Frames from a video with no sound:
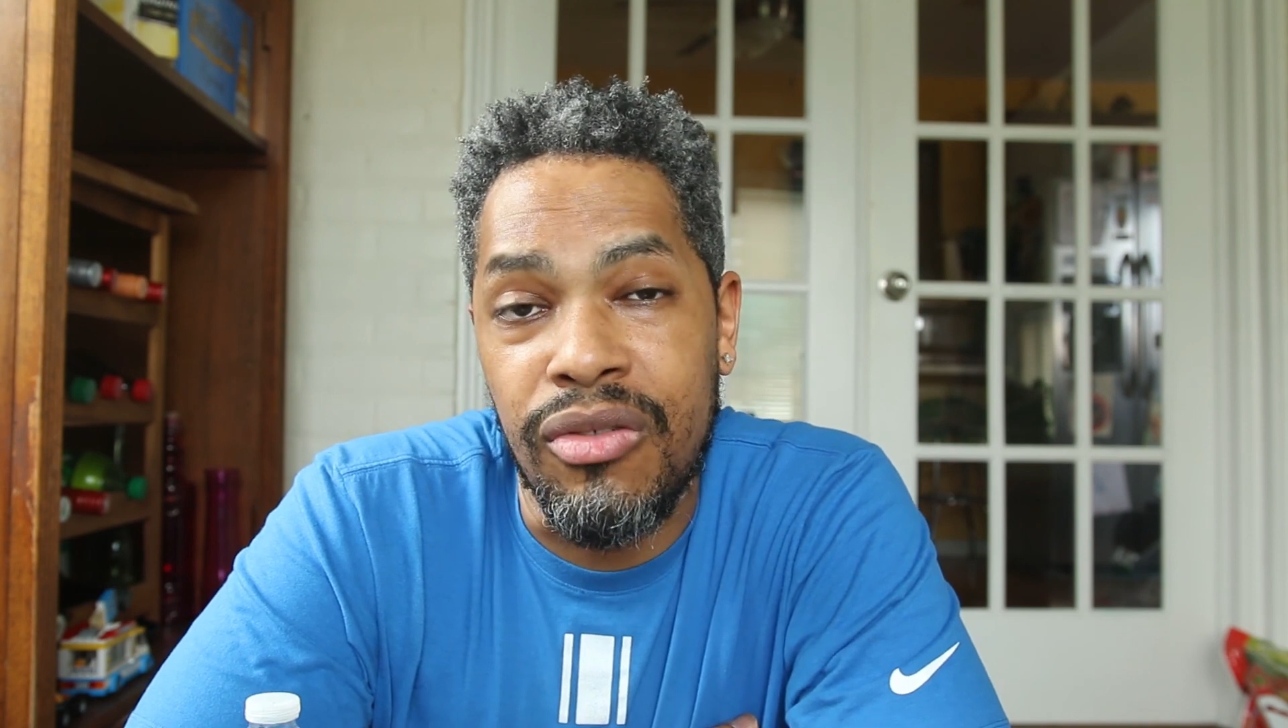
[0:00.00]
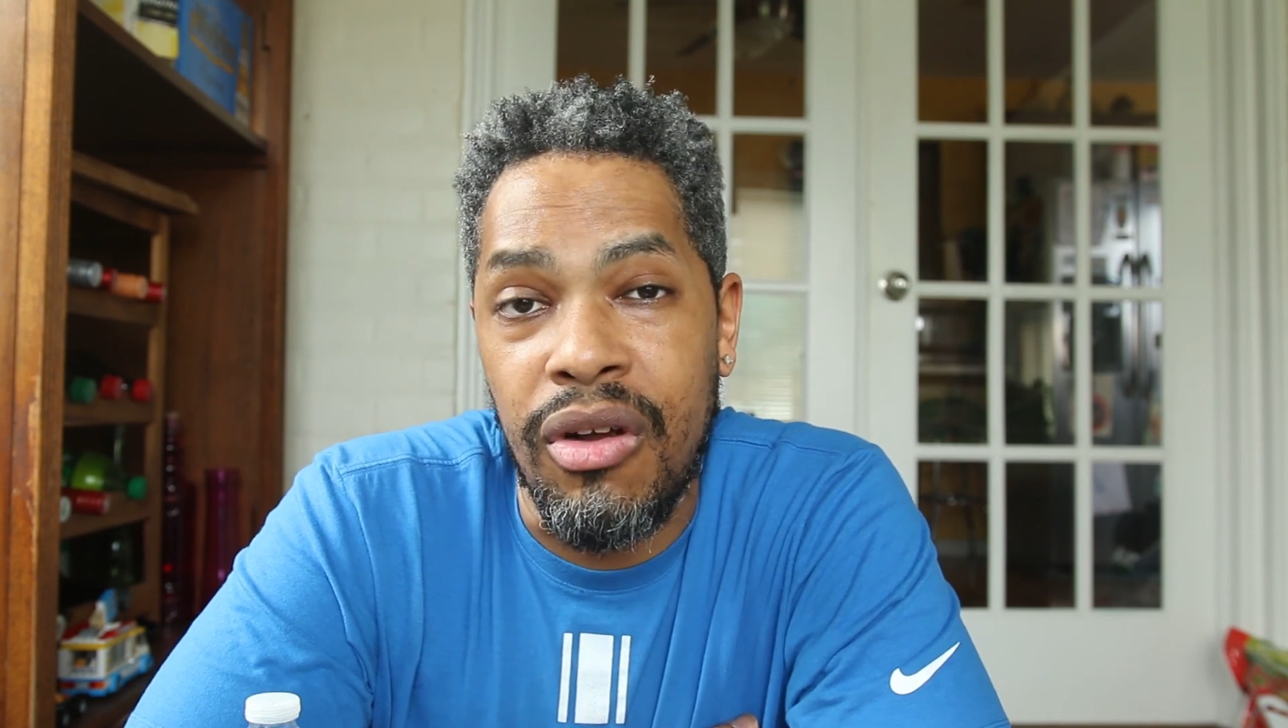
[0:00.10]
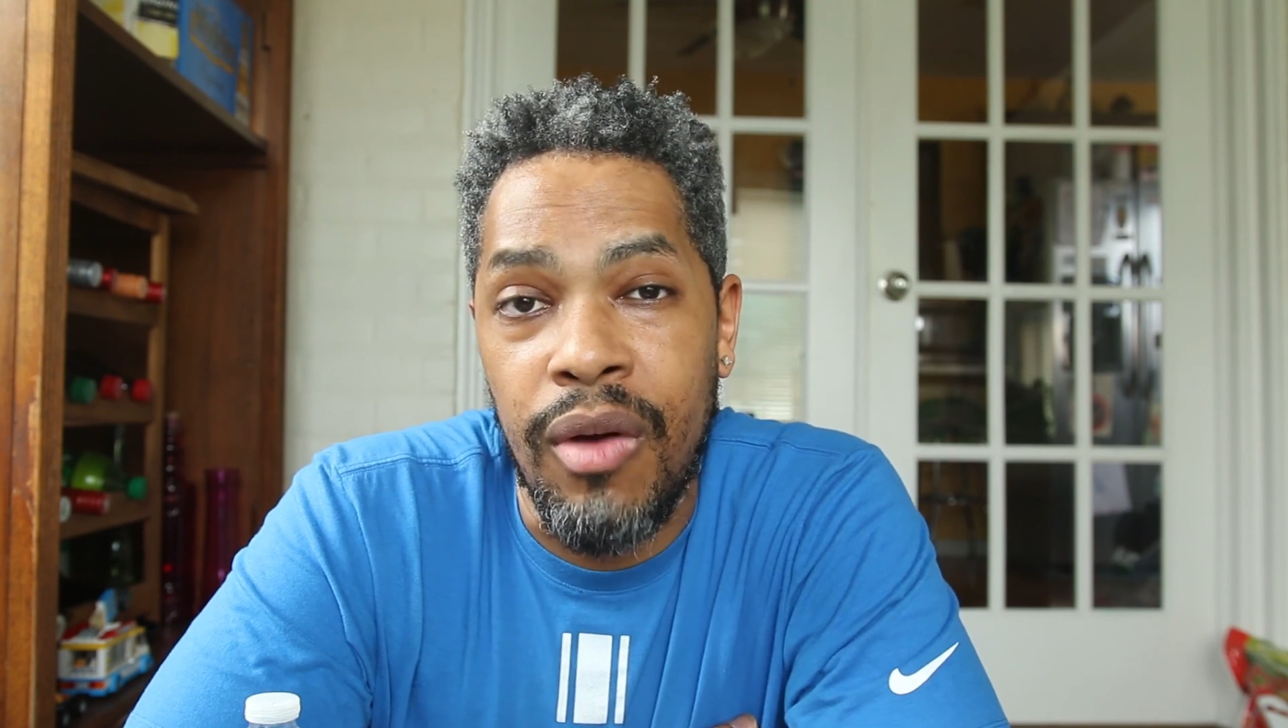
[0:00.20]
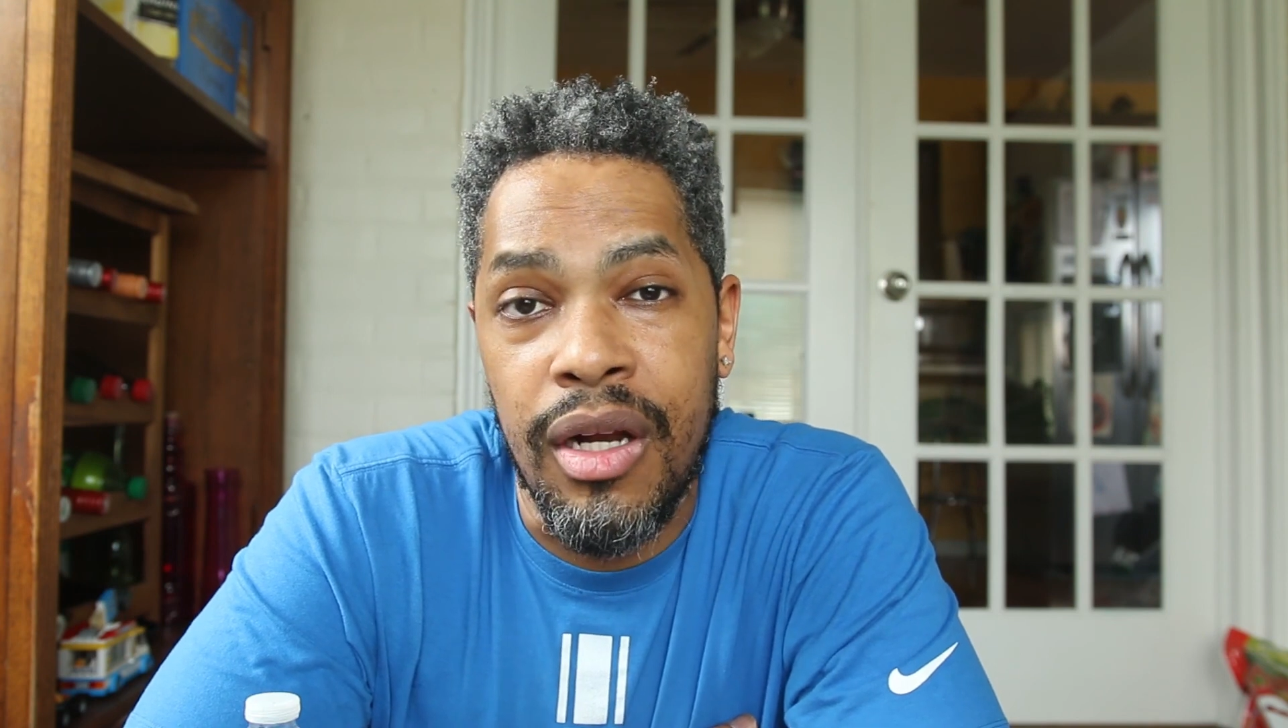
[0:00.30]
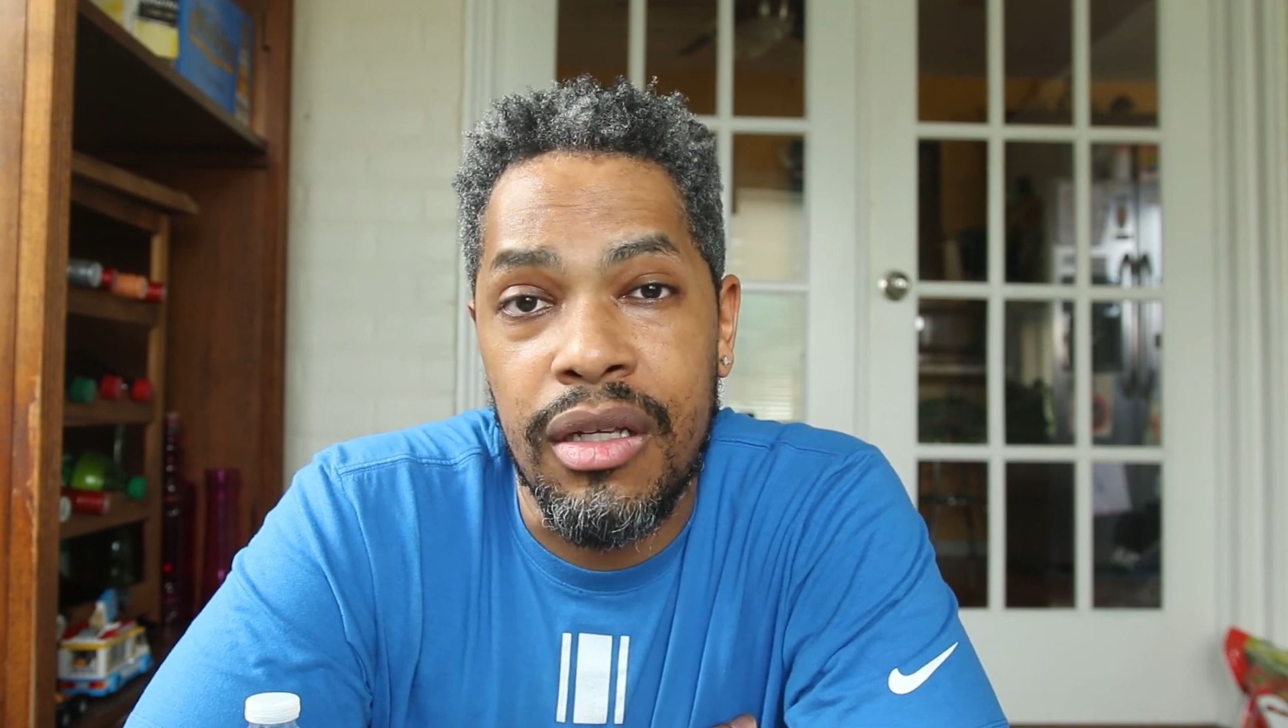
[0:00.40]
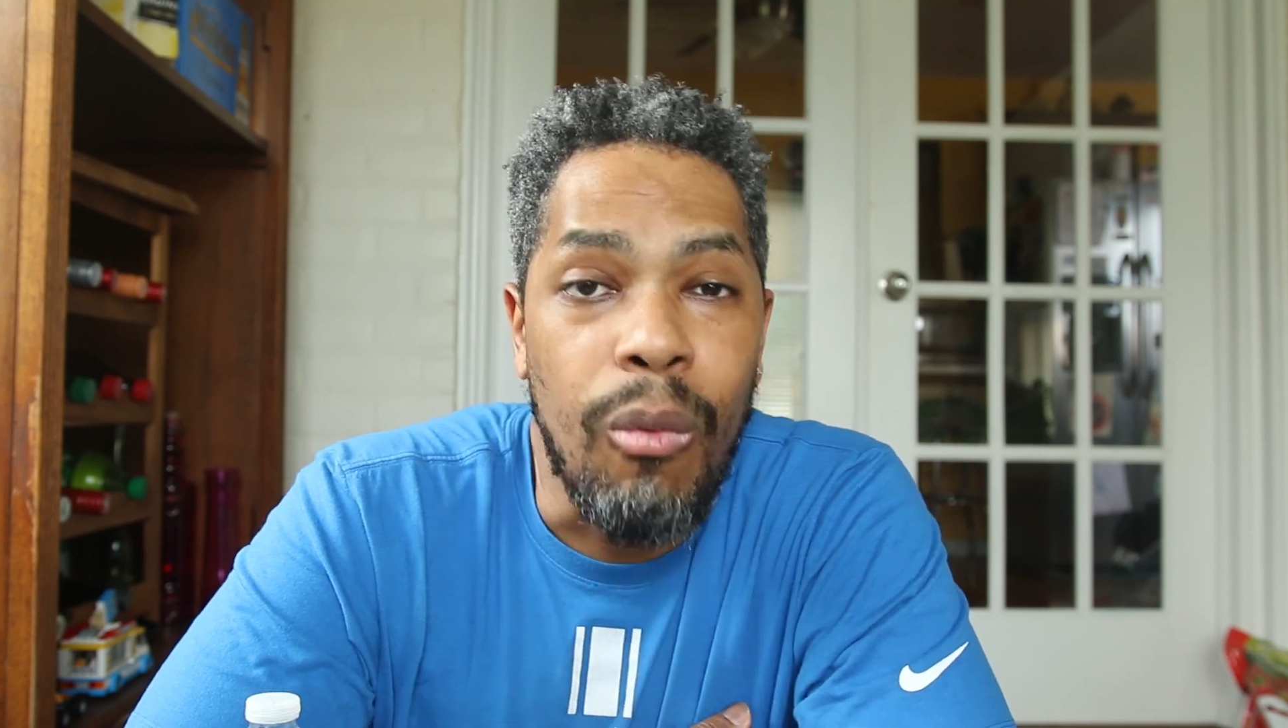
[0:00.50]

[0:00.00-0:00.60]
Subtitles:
are running,